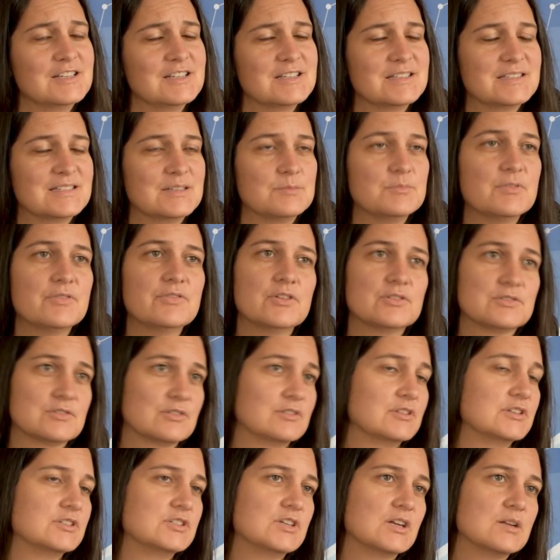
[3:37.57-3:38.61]
Some of those are
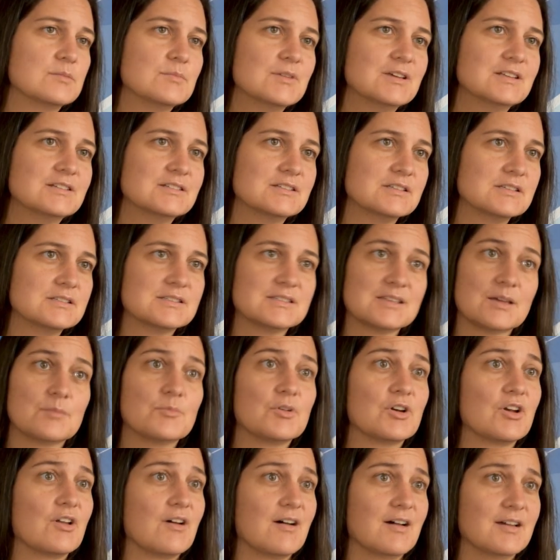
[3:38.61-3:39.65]
legitimate and some
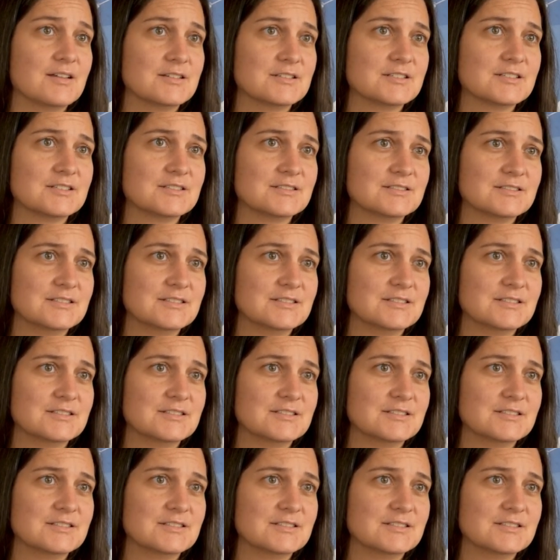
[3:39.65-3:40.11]
are not.